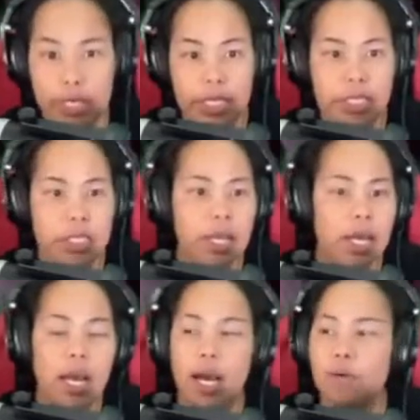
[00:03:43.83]
Yes,
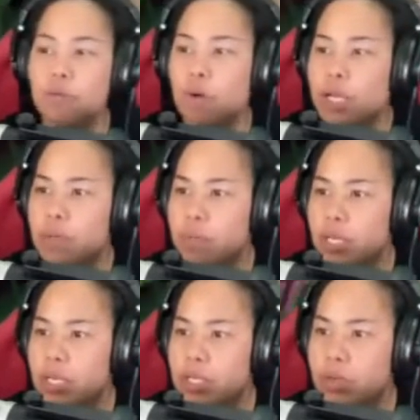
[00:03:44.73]
how to add
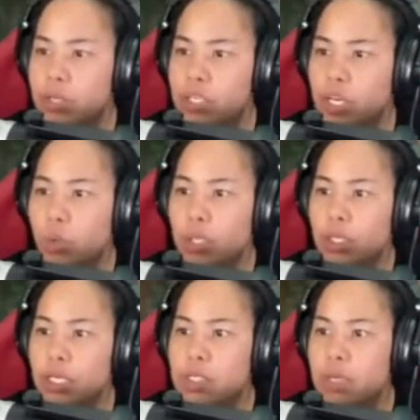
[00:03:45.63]
media source and what
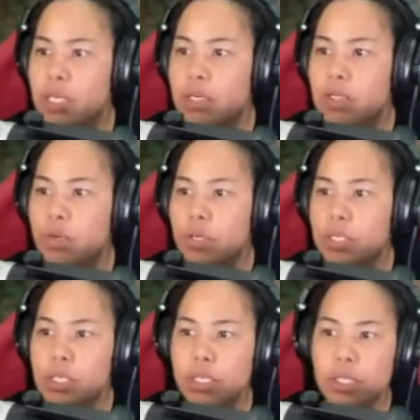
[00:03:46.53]
is media
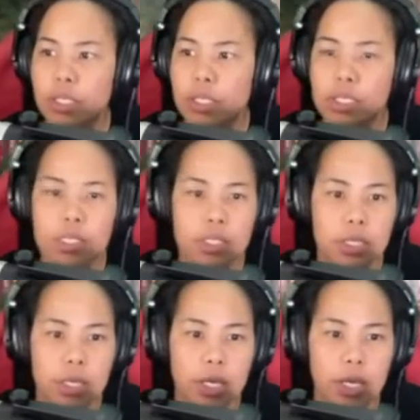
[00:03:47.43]
source. That is,
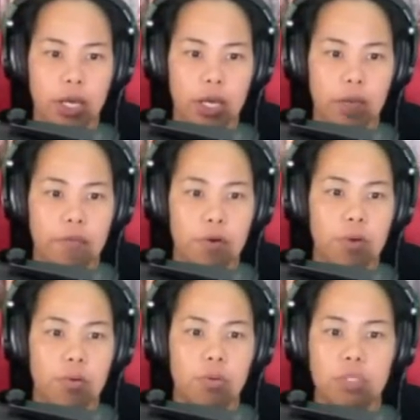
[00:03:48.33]
if you
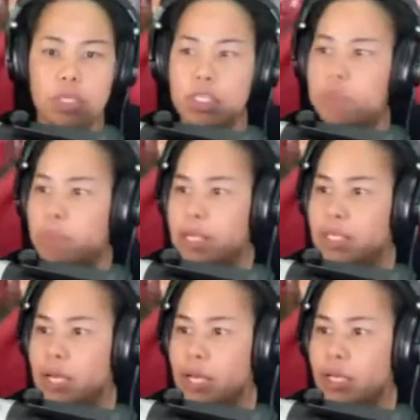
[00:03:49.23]
go to this plus
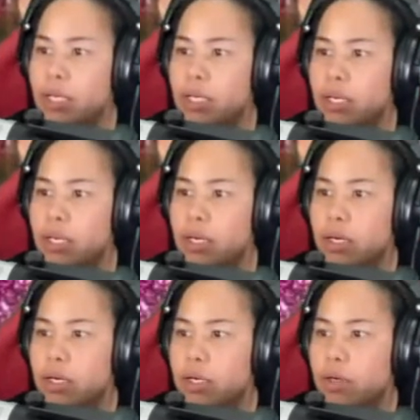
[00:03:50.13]
sign
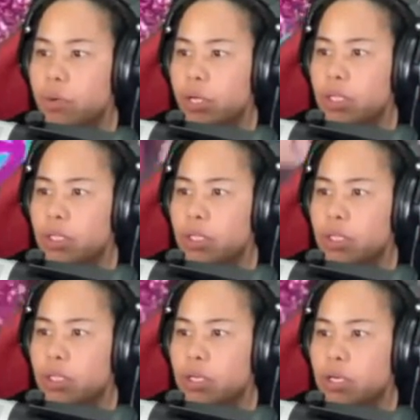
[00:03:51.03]
here,
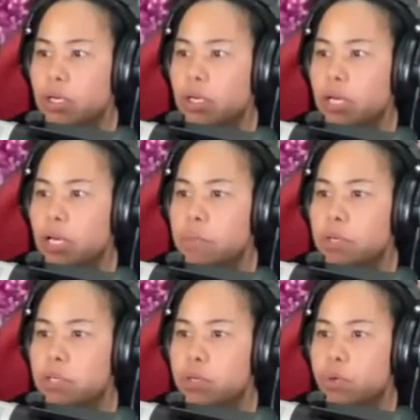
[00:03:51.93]
wait, let
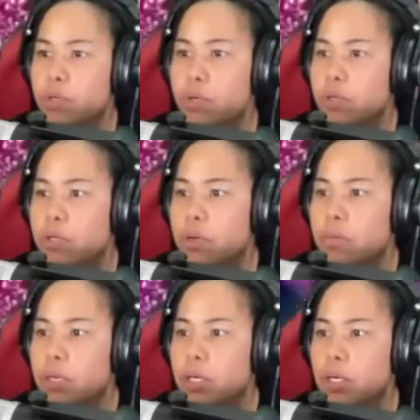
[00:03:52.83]
me show you
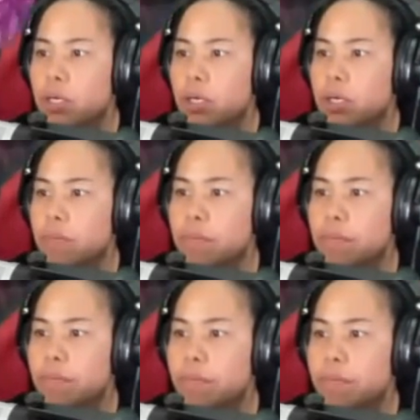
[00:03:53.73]
the big,
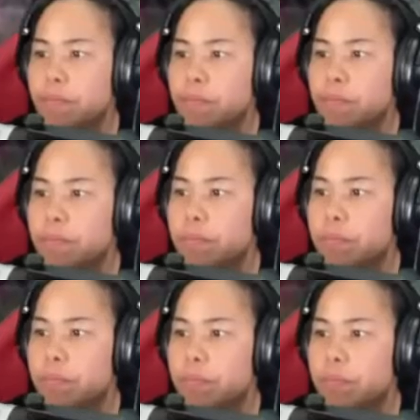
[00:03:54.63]
um,
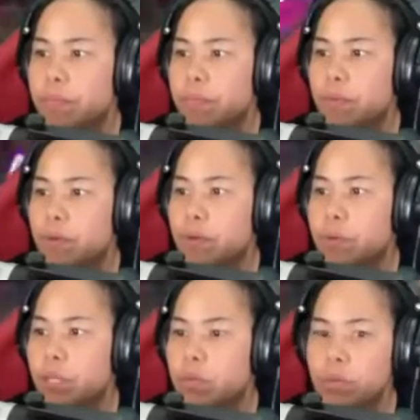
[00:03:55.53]
wait,
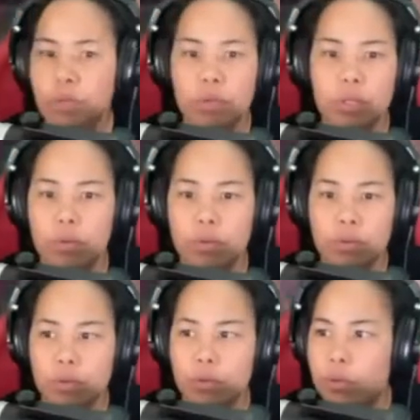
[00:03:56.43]
wait, wait, wait, hold
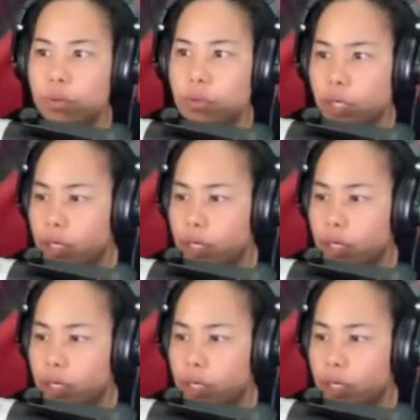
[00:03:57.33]
on, hold on.